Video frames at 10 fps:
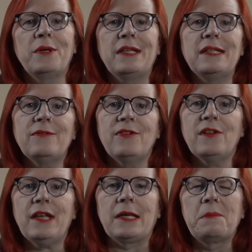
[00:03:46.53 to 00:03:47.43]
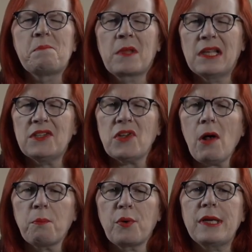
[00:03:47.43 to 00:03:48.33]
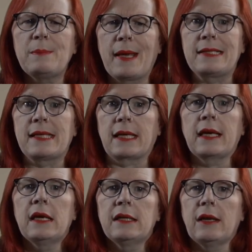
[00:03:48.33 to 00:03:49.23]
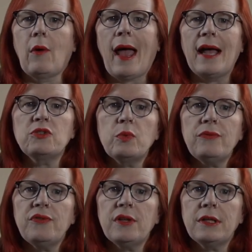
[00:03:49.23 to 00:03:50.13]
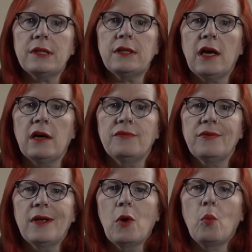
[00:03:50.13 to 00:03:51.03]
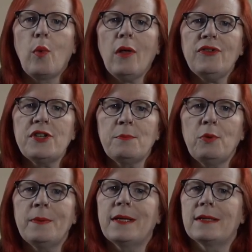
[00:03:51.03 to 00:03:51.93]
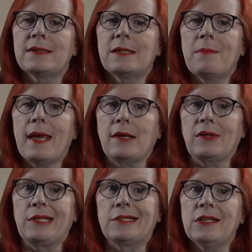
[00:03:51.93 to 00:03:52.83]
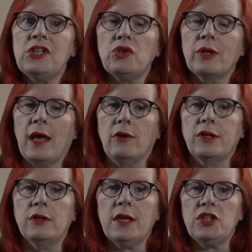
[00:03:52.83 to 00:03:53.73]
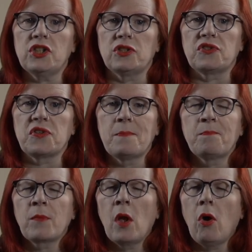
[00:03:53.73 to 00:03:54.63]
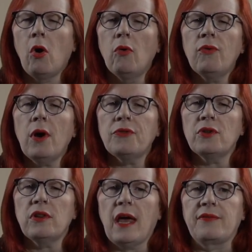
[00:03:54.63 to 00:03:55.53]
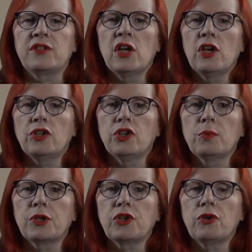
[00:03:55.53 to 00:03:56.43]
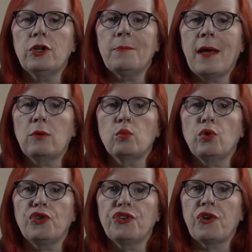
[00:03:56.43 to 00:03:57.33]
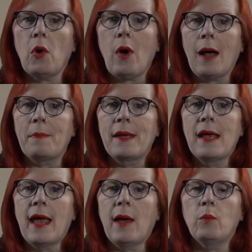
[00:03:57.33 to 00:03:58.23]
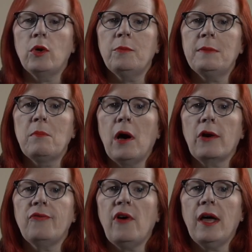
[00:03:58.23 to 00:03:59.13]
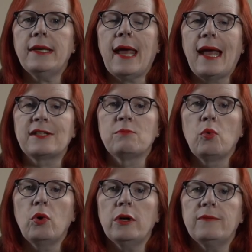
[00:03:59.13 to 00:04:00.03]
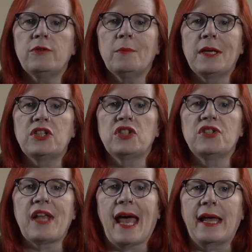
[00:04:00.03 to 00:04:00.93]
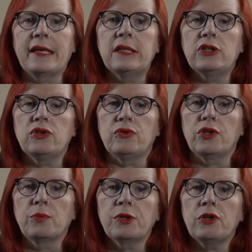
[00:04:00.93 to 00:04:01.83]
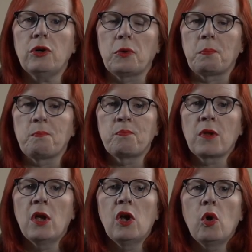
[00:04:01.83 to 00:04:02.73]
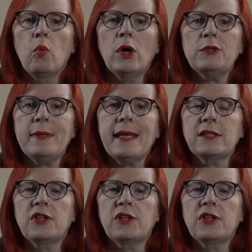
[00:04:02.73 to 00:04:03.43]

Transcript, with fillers: we need to fill in. It is all pretty basic. Now, as we fill in enough, Wealthsimple begins to make the initial calculations. Over on the left, your return amount will show up and will be modified as more information is added to your return. Once we get